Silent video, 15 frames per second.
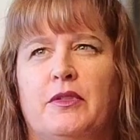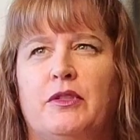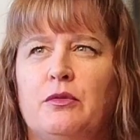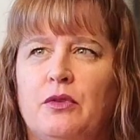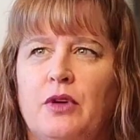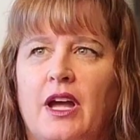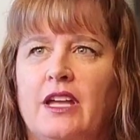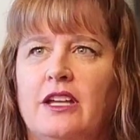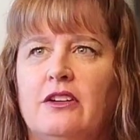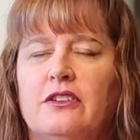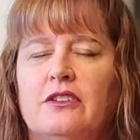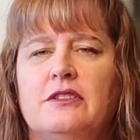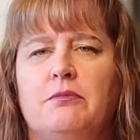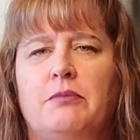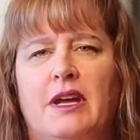through
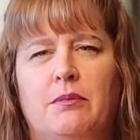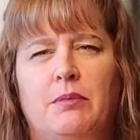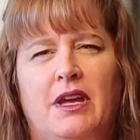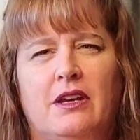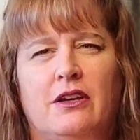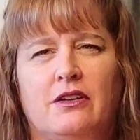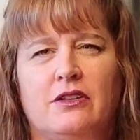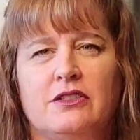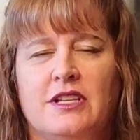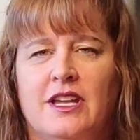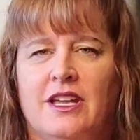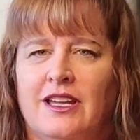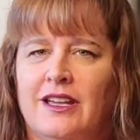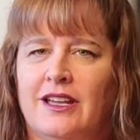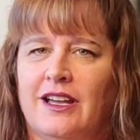hikers and backpackers,
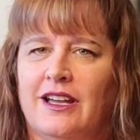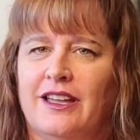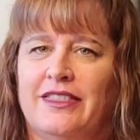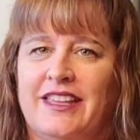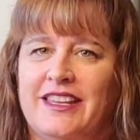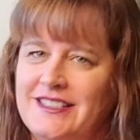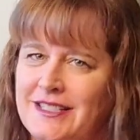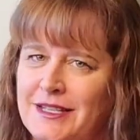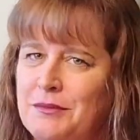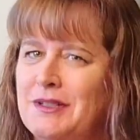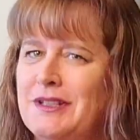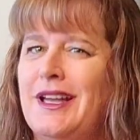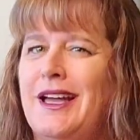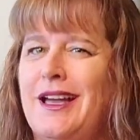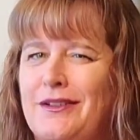they seem
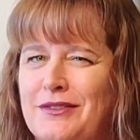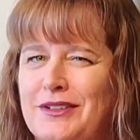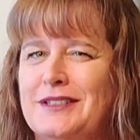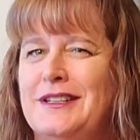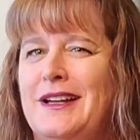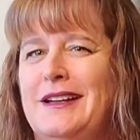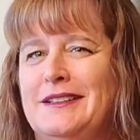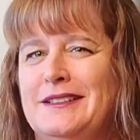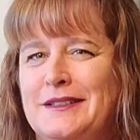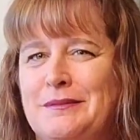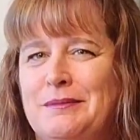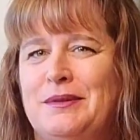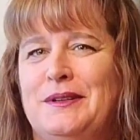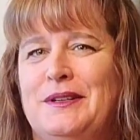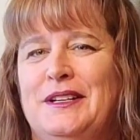to have it dialed
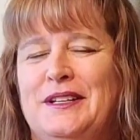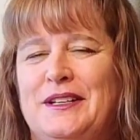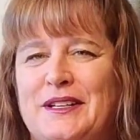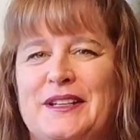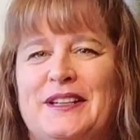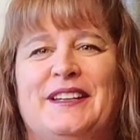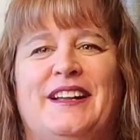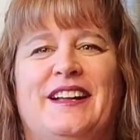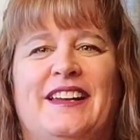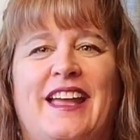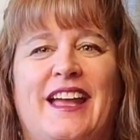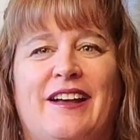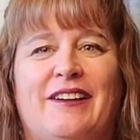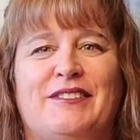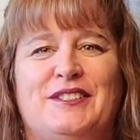in pretty good on
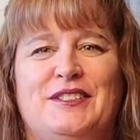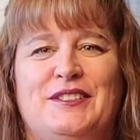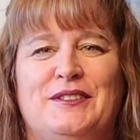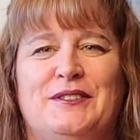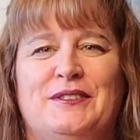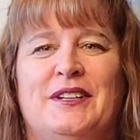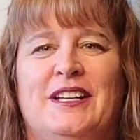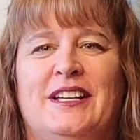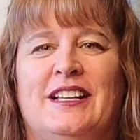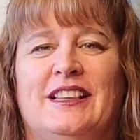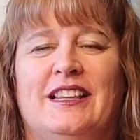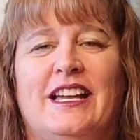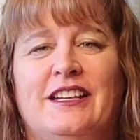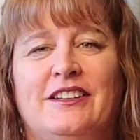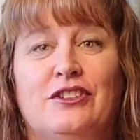how to
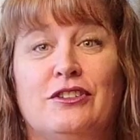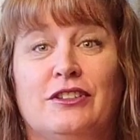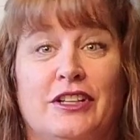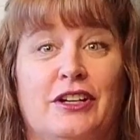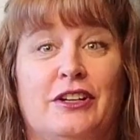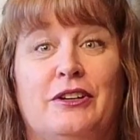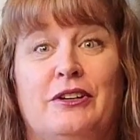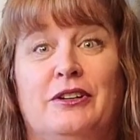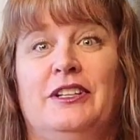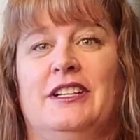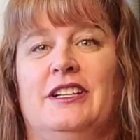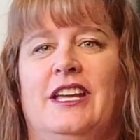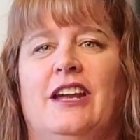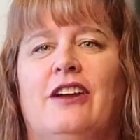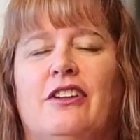lighten your load
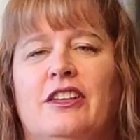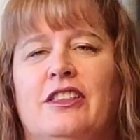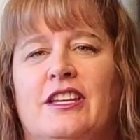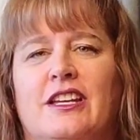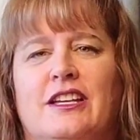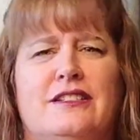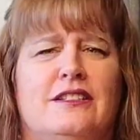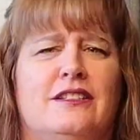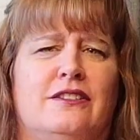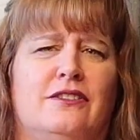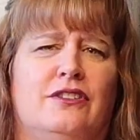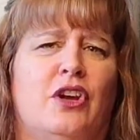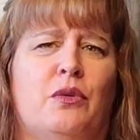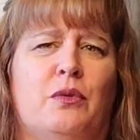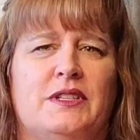and carry things
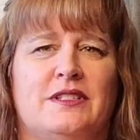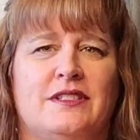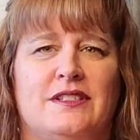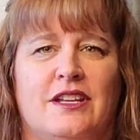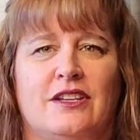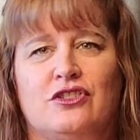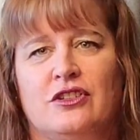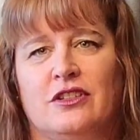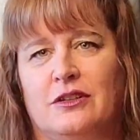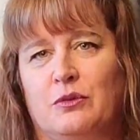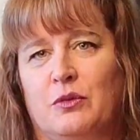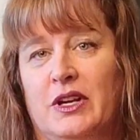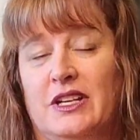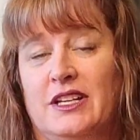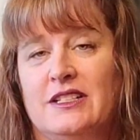and know what's essential
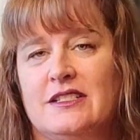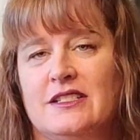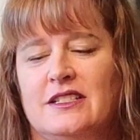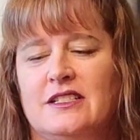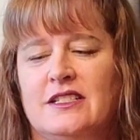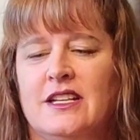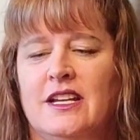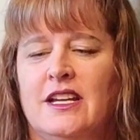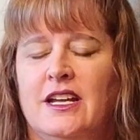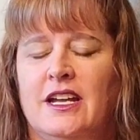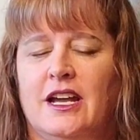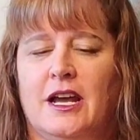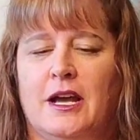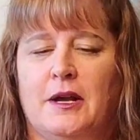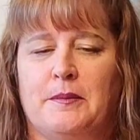and what isn't.
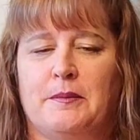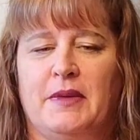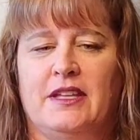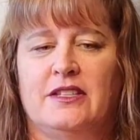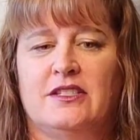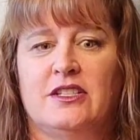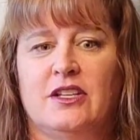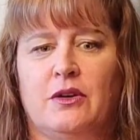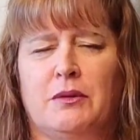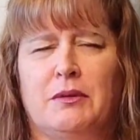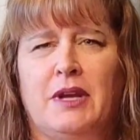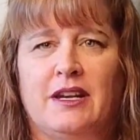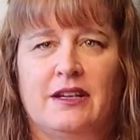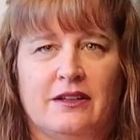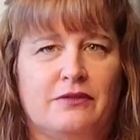And so I'm
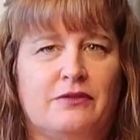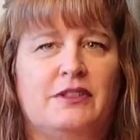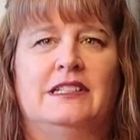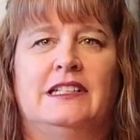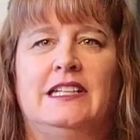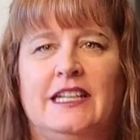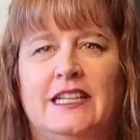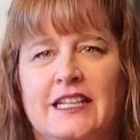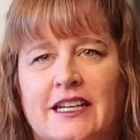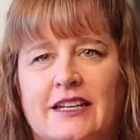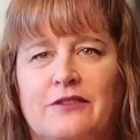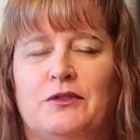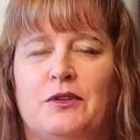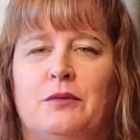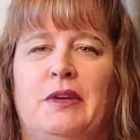kind of gleaning
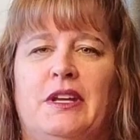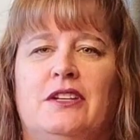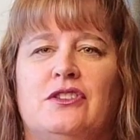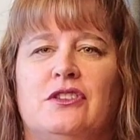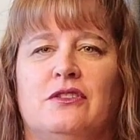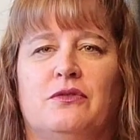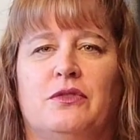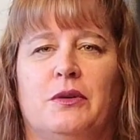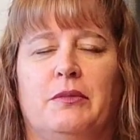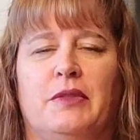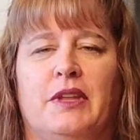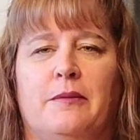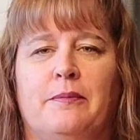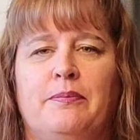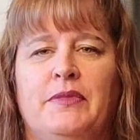information from
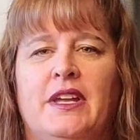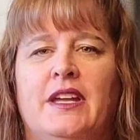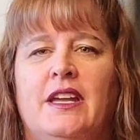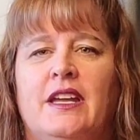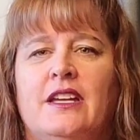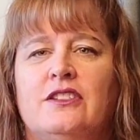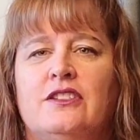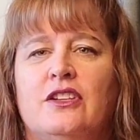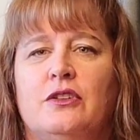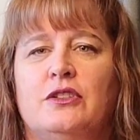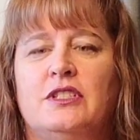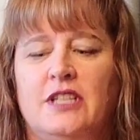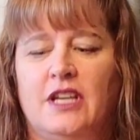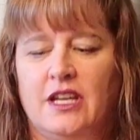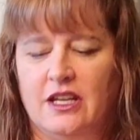them. So
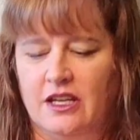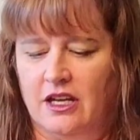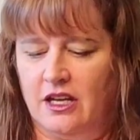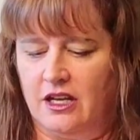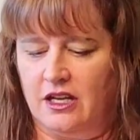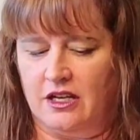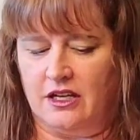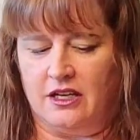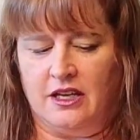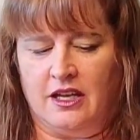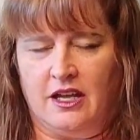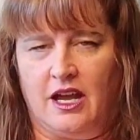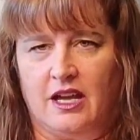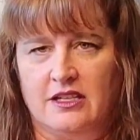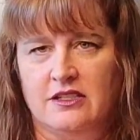today,
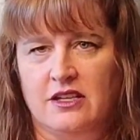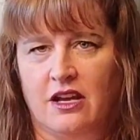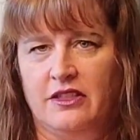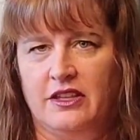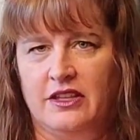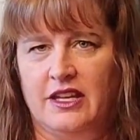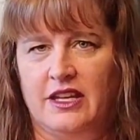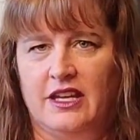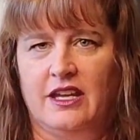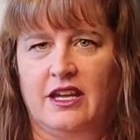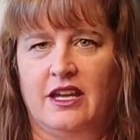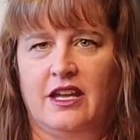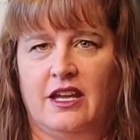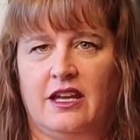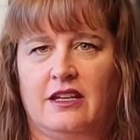I saw that they
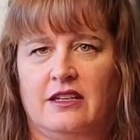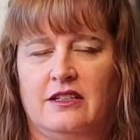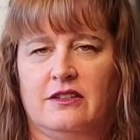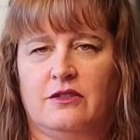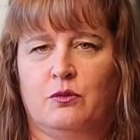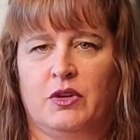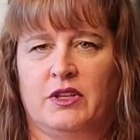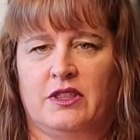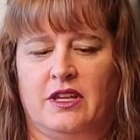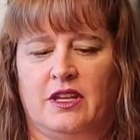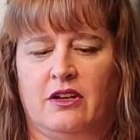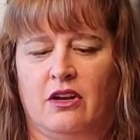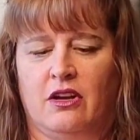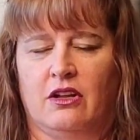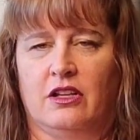had what they
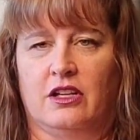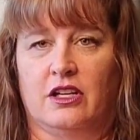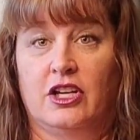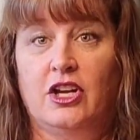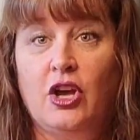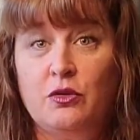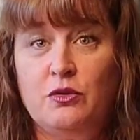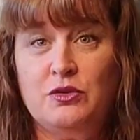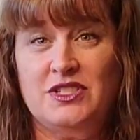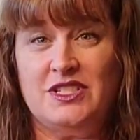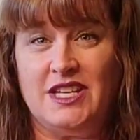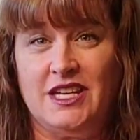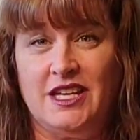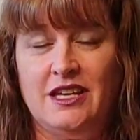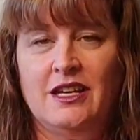call a
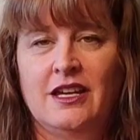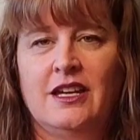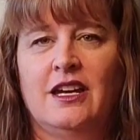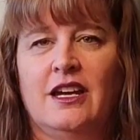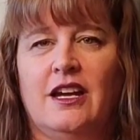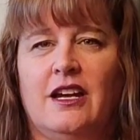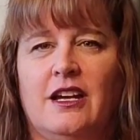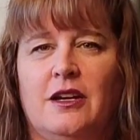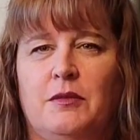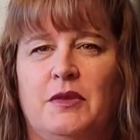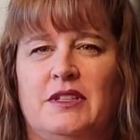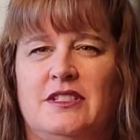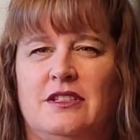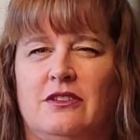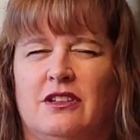cozy.
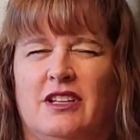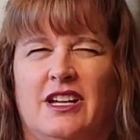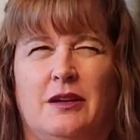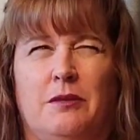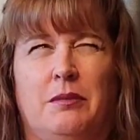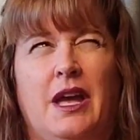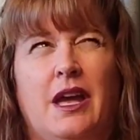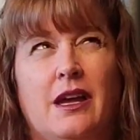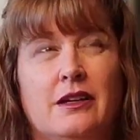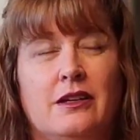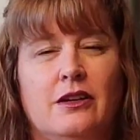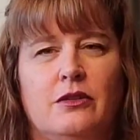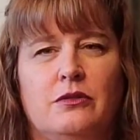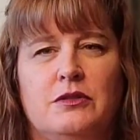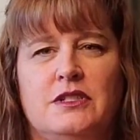It's either like a bag
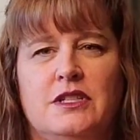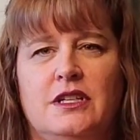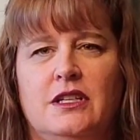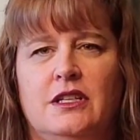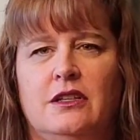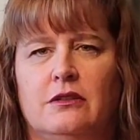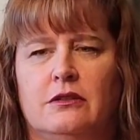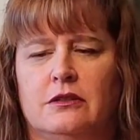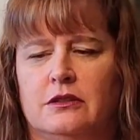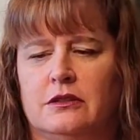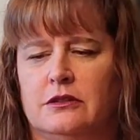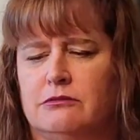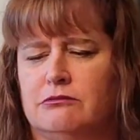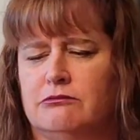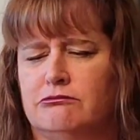cozy
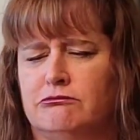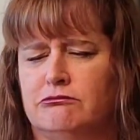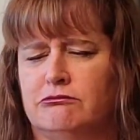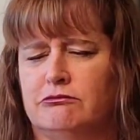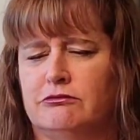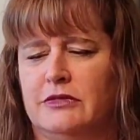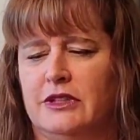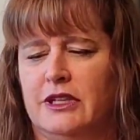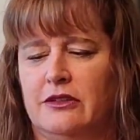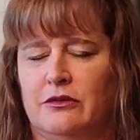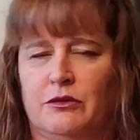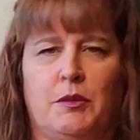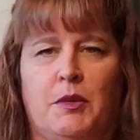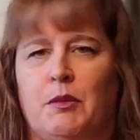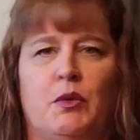or I
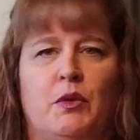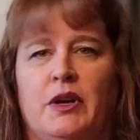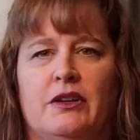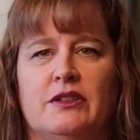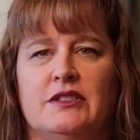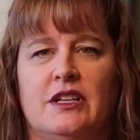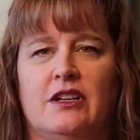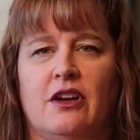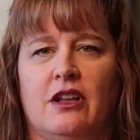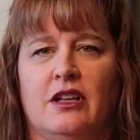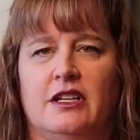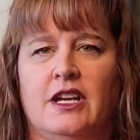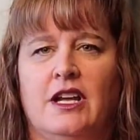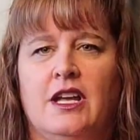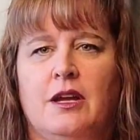don't remember what else they call
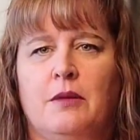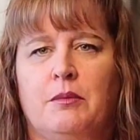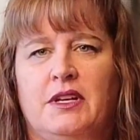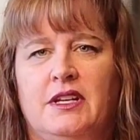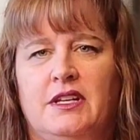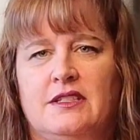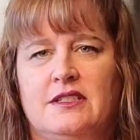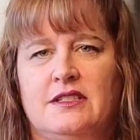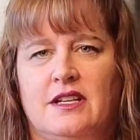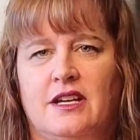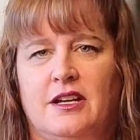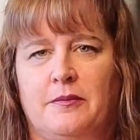it, but it's